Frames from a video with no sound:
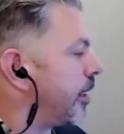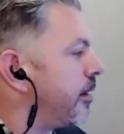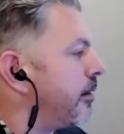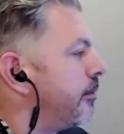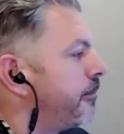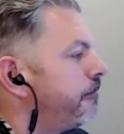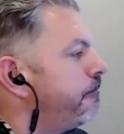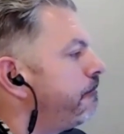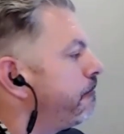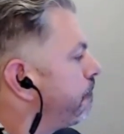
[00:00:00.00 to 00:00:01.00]
like
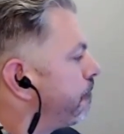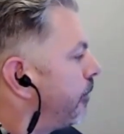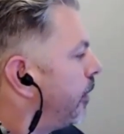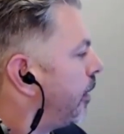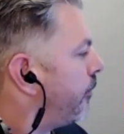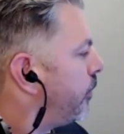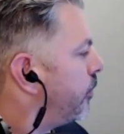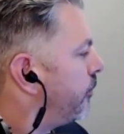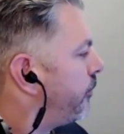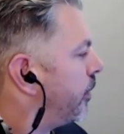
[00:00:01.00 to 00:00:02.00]
if you
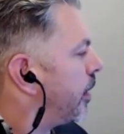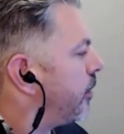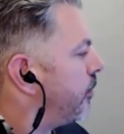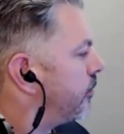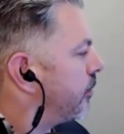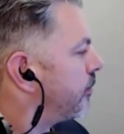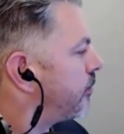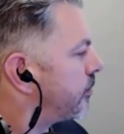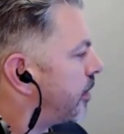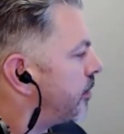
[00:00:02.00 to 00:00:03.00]
don't feel like you deserve
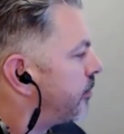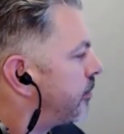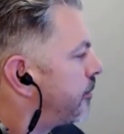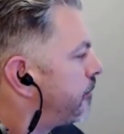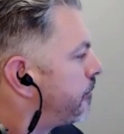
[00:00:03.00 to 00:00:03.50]
success